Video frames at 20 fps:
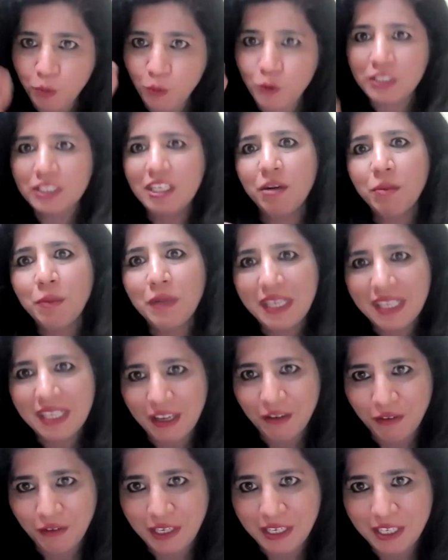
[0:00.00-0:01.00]
to put
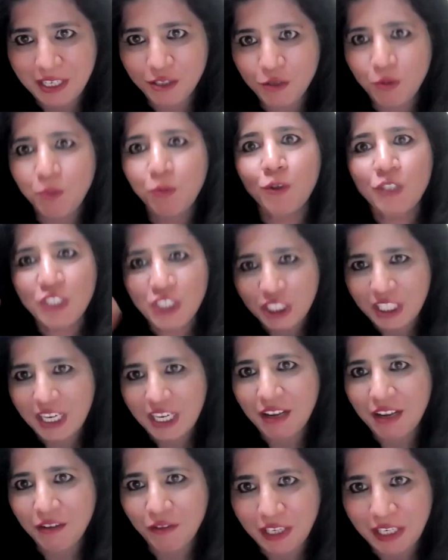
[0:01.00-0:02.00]
turmeric every day, to put
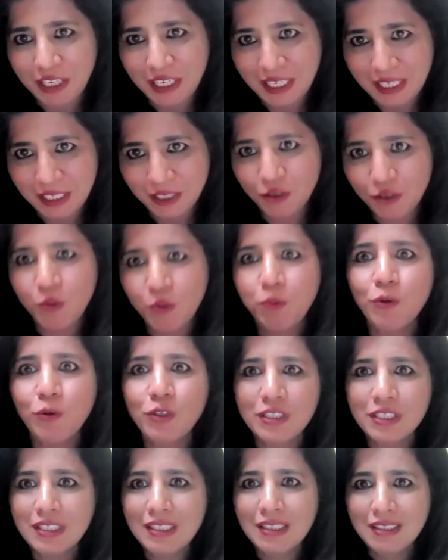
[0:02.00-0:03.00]
jeera every day, to put